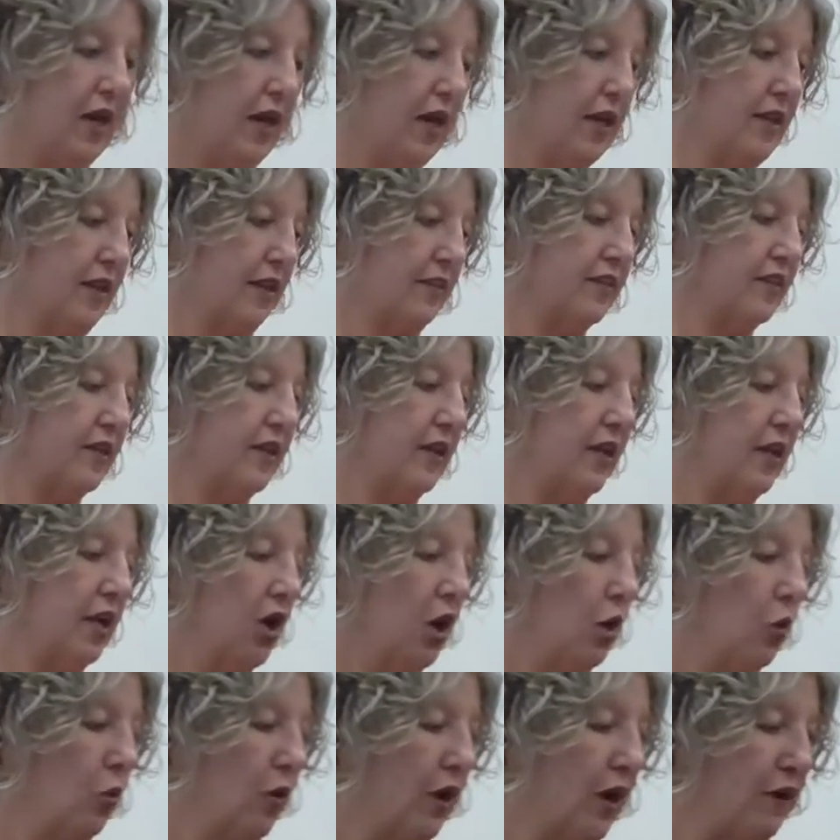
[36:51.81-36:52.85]
And that's it.
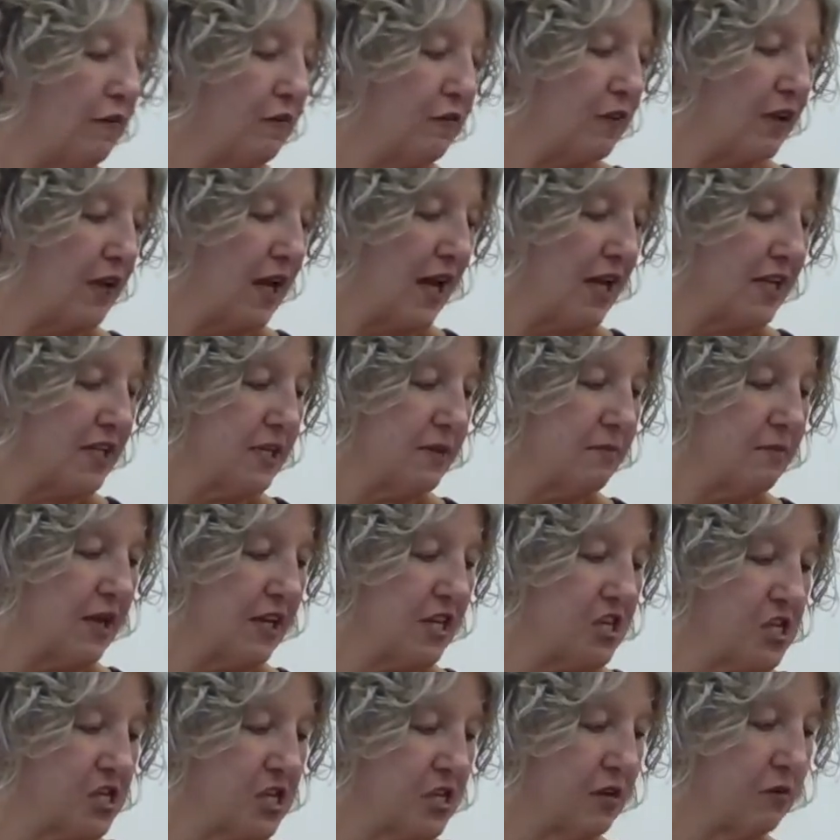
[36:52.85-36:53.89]
What I forgot to
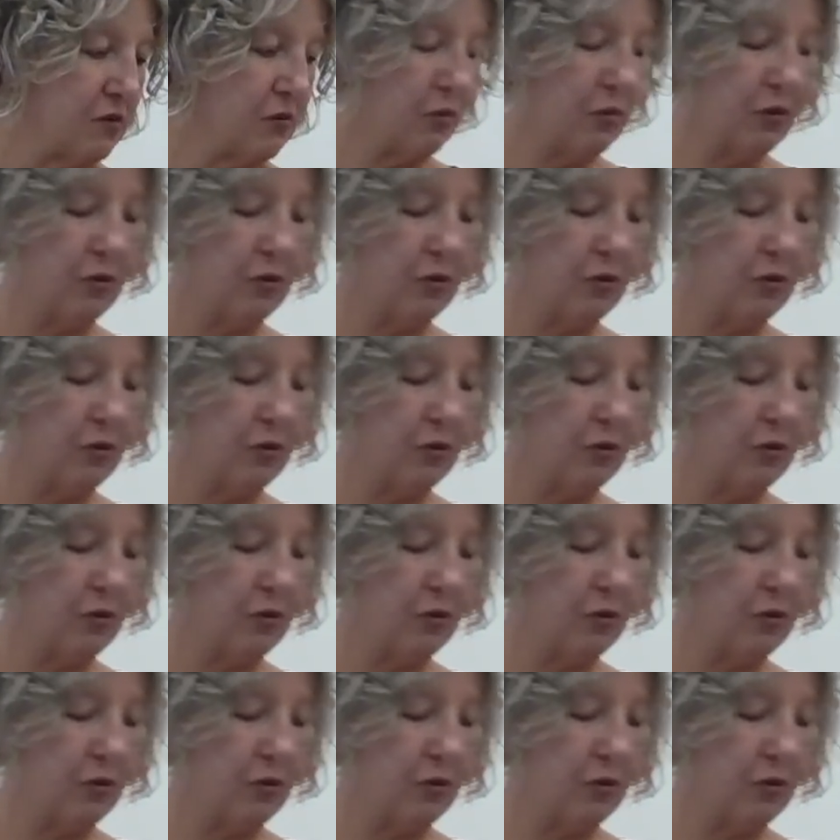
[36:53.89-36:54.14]
mention when